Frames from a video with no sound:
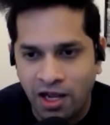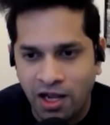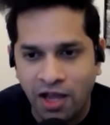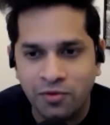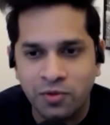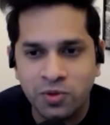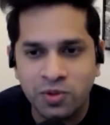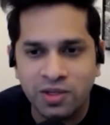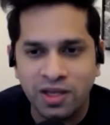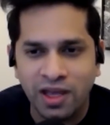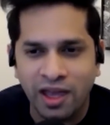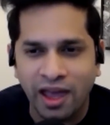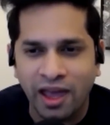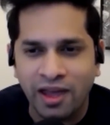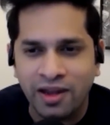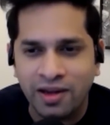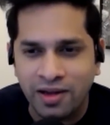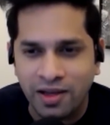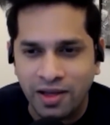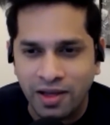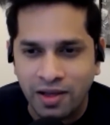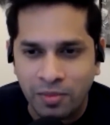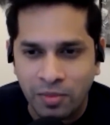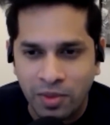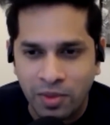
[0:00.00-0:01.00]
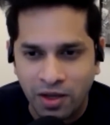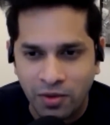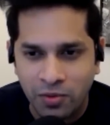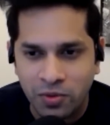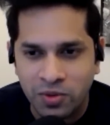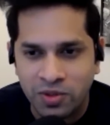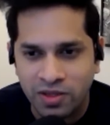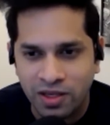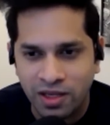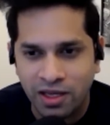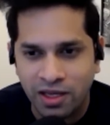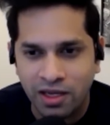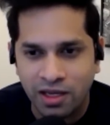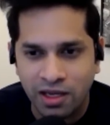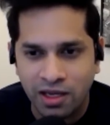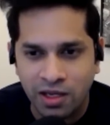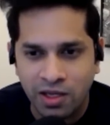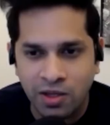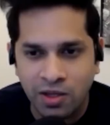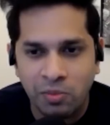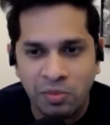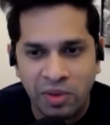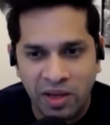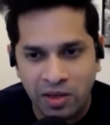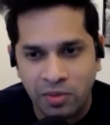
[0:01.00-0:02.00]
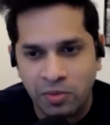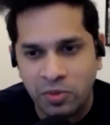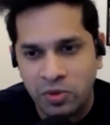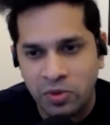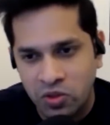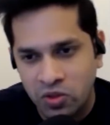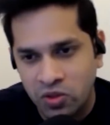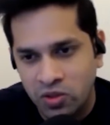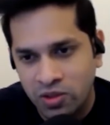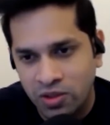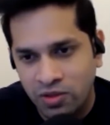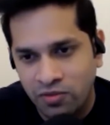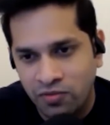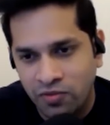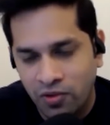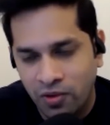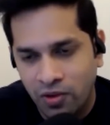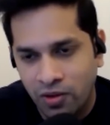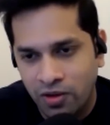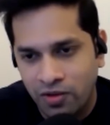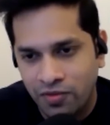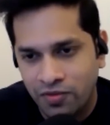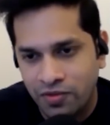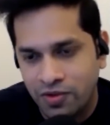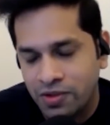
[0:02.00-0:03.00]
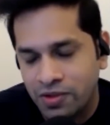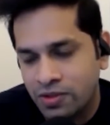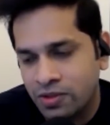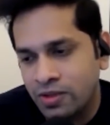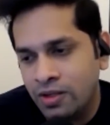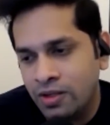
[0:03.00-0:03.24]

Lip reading: wouldn't say ending, but I would say in a better position for all of us.